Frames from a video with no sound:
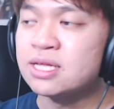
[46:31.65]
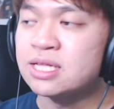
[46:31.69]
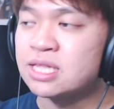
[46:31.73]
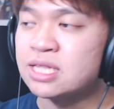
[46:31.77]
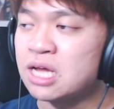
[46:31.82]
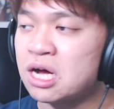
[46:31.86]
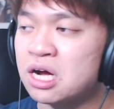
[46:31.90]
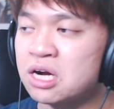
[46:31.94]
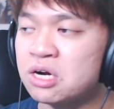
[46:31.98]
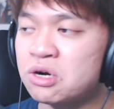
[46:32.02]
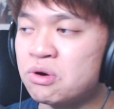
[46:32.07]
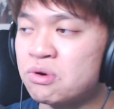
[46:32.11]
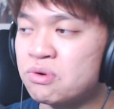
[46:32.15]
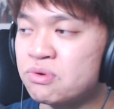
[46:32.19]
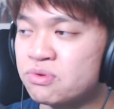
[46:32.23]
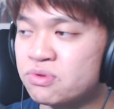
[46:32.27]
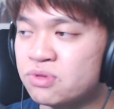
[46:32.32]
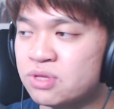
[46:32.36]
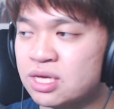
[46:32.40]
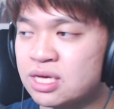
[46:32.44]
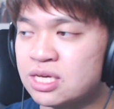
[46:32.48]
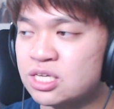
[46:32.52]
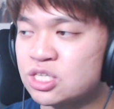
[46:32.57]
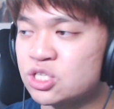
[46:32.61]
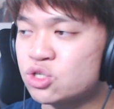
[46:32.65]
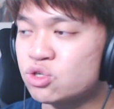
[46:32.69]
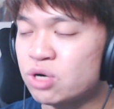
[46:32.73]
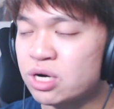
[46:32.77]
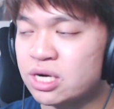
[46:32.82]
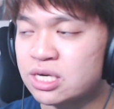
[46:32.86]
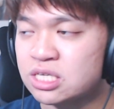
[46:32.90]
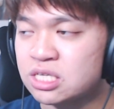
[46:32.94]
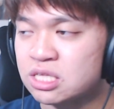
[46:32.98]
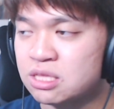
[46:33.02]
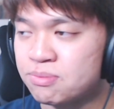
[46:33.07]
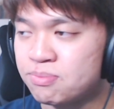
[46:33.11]
Not only
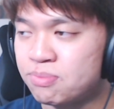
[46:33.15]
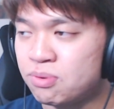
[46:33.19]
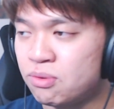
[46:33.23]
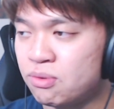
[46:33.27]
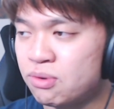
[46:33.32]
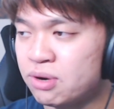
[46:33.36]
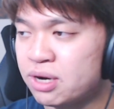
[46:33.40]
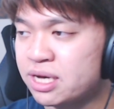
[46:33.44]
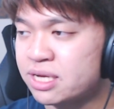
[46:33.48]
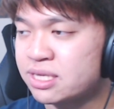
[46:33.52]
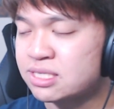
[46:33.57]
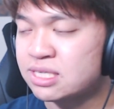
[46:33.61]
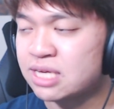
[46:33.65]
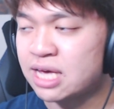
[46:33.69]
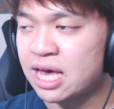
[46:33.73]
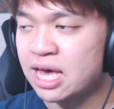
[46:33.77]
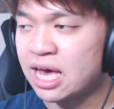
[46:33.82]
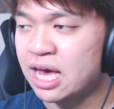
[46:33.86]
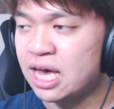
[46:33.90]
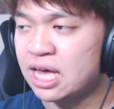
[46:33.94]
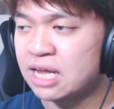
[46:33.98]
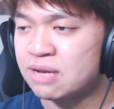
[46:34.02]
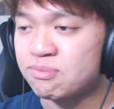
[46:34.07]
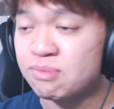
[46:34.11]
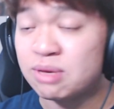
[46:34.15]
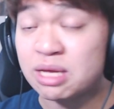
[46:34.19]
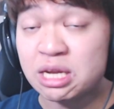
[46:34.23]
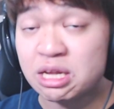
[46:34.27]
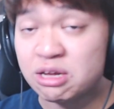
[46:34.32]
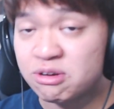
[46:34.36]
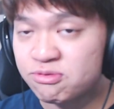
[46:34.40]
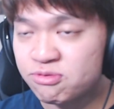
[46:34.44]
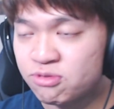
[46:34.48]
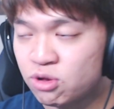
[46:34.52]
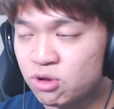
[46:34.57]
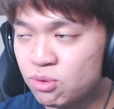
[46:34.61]
straight to the point and
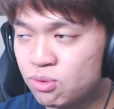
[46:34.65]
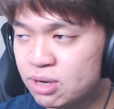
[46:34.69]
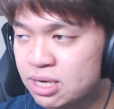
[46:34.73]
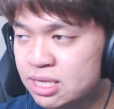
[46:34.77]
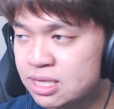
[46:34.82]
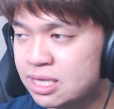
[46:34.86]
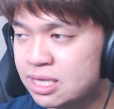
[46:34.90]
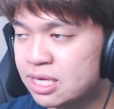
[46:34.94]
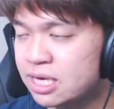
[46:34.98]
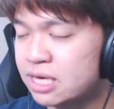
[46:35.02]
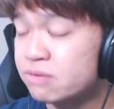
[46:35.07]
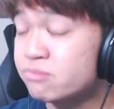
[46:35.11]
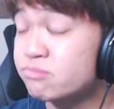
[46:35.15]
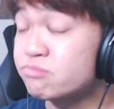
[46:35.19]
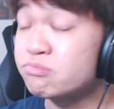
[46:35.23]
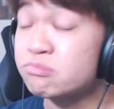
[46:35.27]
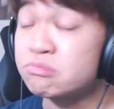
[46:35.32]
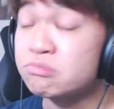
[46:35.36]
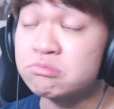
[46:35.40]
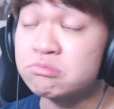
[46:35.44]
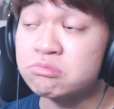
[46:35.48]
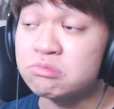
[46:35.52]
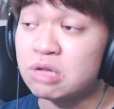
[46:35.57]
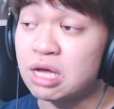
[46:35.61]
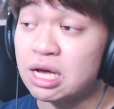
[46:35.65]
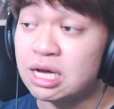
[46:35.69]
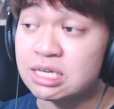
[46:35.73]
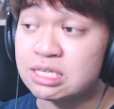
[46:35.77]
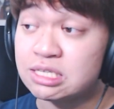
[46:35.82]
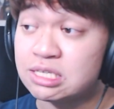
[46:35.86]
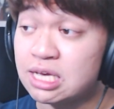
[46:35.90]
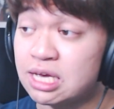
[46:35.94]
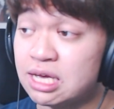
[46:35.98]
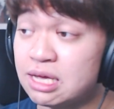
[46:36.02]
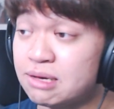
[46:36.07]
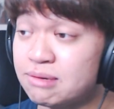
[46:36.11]
meaningful with it, I
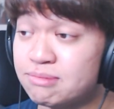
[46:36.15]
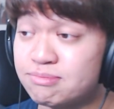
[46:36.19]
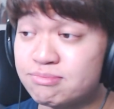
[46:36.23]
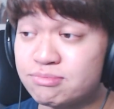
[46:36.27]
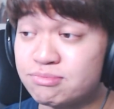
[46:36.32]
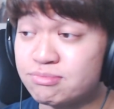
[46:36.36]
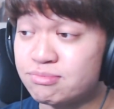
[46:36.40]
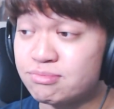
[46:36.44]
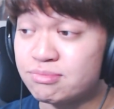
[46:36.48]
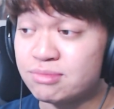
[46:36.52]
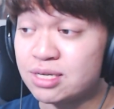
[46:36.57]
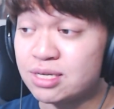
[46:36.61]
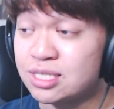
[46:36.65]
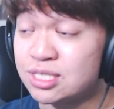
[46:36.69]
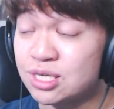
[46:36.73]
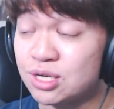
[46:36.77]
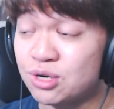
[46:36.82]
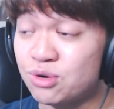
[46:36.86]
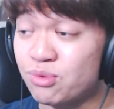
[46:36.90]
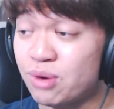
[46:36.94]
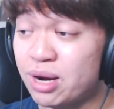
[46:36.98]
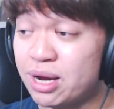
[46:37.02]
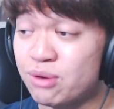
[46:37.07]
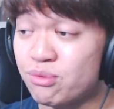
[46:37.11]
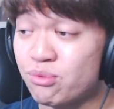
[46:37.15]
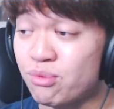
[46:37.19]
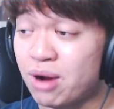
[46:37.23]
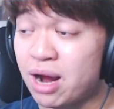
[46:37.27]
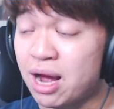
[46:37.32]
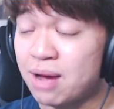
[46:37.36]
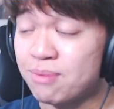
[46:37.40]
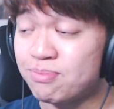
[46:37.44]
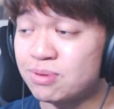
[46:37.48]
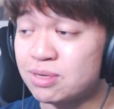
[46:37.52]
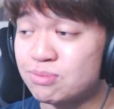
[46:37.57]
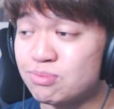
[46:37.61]
say it's a great
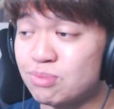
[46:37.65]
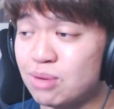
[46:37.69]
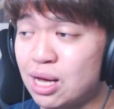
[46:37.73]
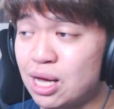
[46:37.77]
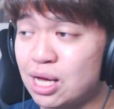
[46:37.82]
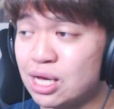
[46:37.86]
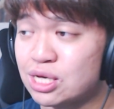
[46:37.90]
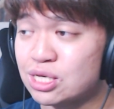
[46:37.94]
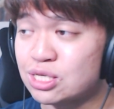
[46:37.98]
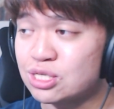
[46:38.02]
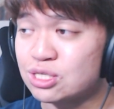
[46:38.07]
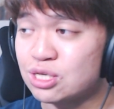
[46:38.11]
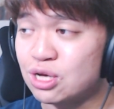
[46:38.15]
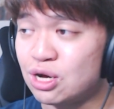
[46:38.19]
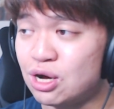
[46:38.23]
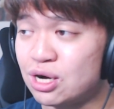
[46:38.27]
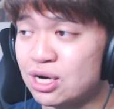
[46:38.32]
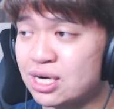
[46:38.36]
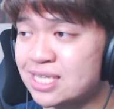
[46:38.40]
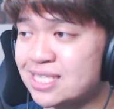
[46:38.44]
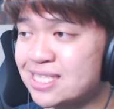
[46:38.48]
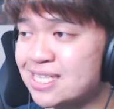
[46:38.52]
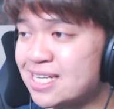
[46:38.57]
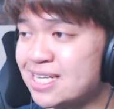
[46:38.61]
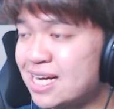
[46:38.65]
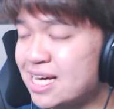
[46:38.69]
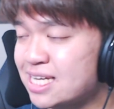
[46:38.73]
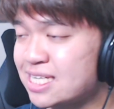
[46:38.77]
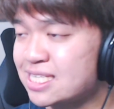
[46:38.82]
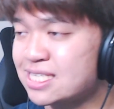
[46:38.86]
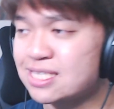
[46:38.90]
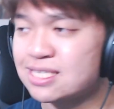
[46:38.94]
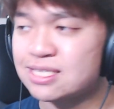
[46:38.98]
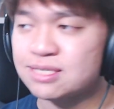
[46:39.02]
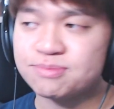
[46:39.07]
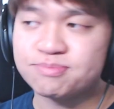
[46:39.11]
wrap-up song. It's a
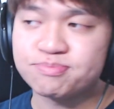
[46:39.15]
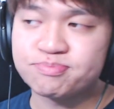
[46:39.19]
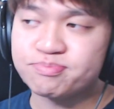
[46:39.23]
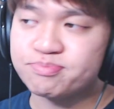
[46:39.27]
nice,